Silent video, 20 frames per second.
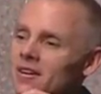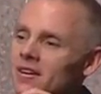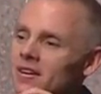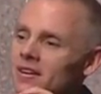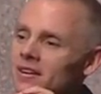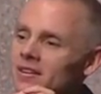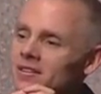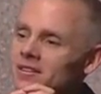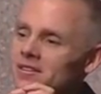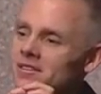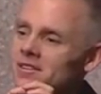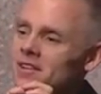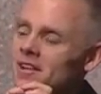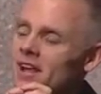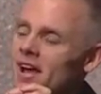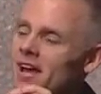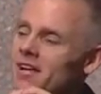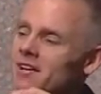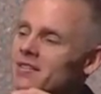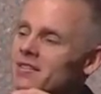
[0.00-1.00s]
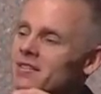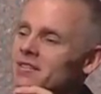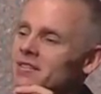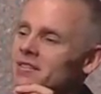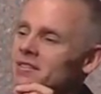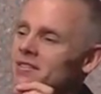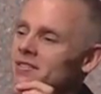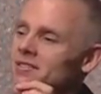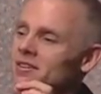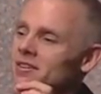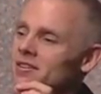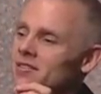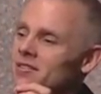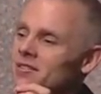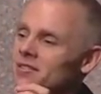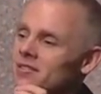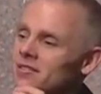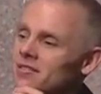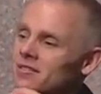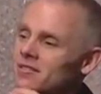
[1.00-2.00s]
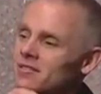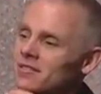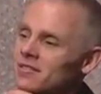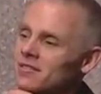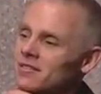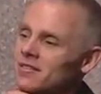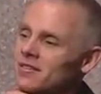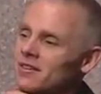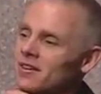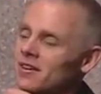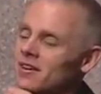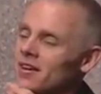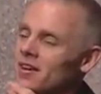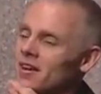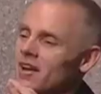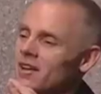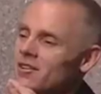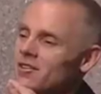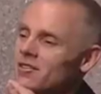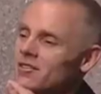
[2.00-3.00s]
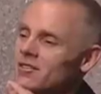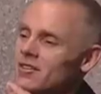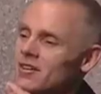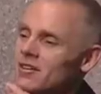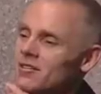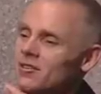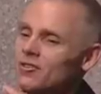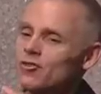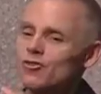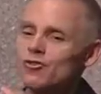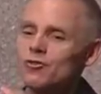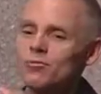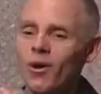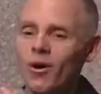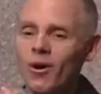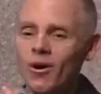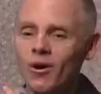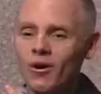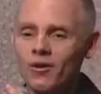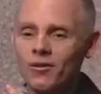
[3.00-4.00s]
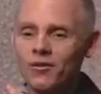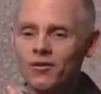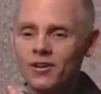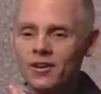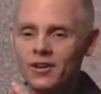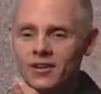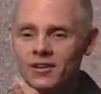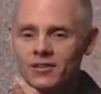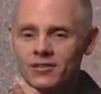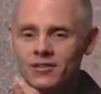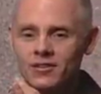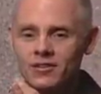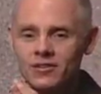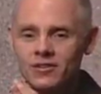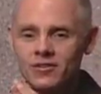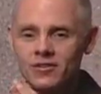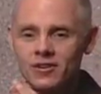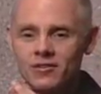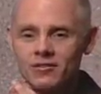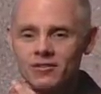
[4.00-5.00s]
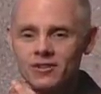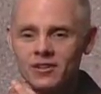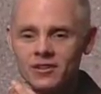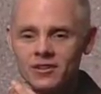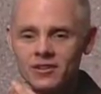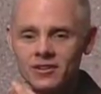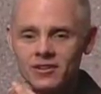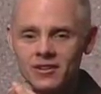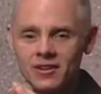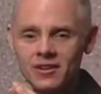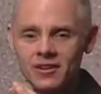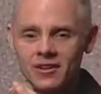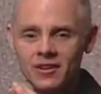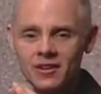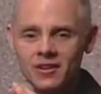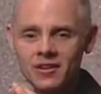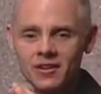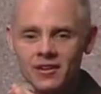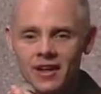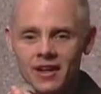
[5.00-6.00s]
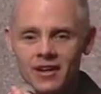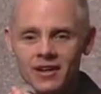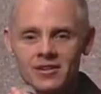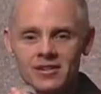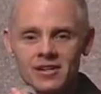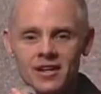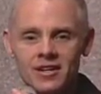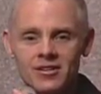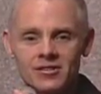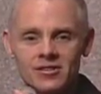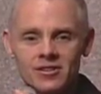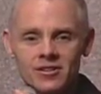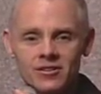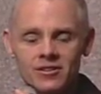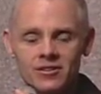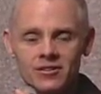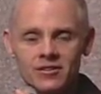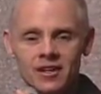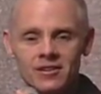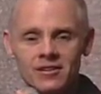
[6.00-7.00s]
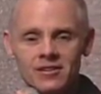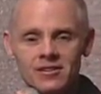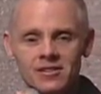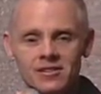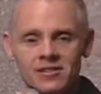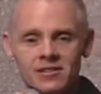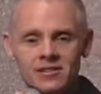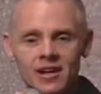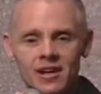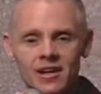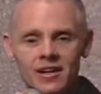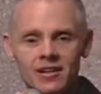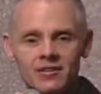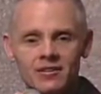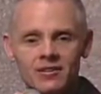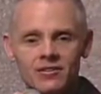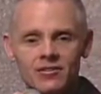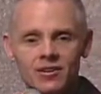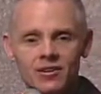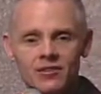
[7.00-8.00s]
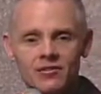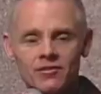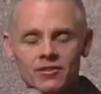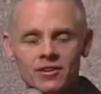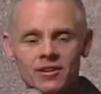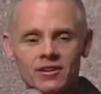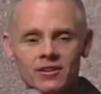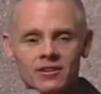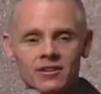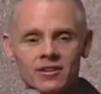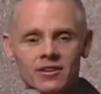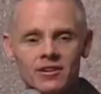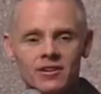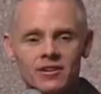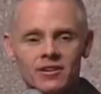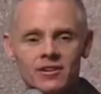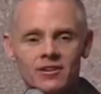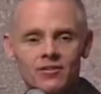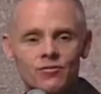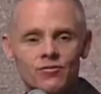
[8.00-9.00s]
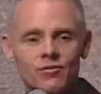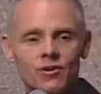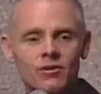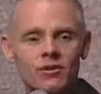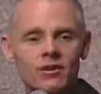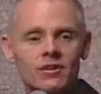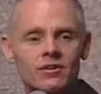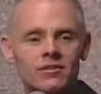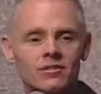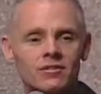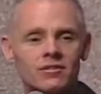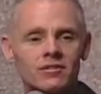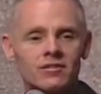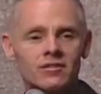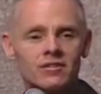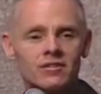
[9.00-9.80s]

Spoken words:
slight, it's such a small thing, just shifting that attention, just that slight shift in focus